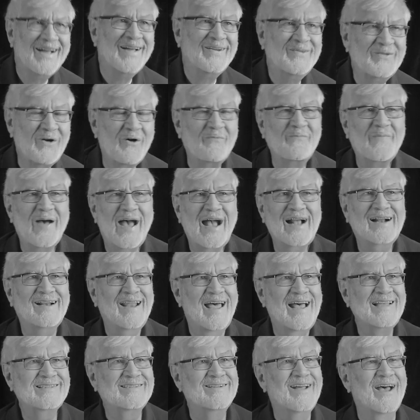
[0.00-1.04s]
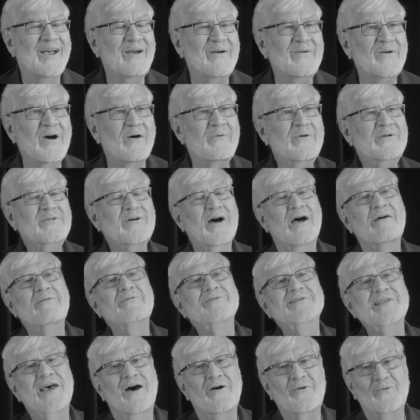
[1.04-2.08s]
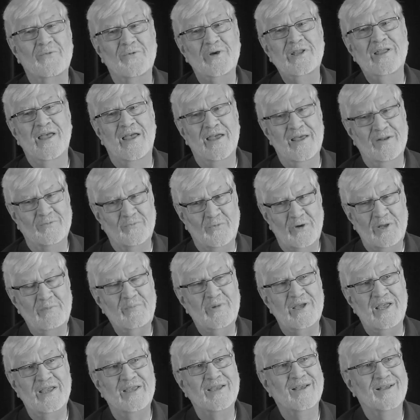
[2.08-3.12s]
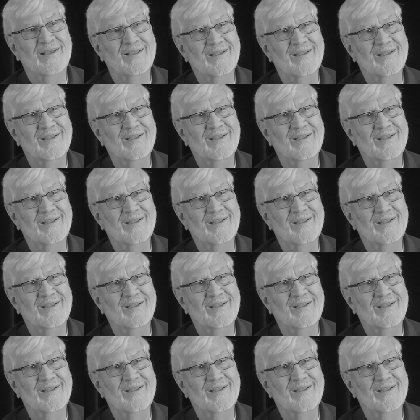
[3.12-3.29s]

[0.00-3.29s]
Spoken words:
Drove back last night. I was out at Whidbey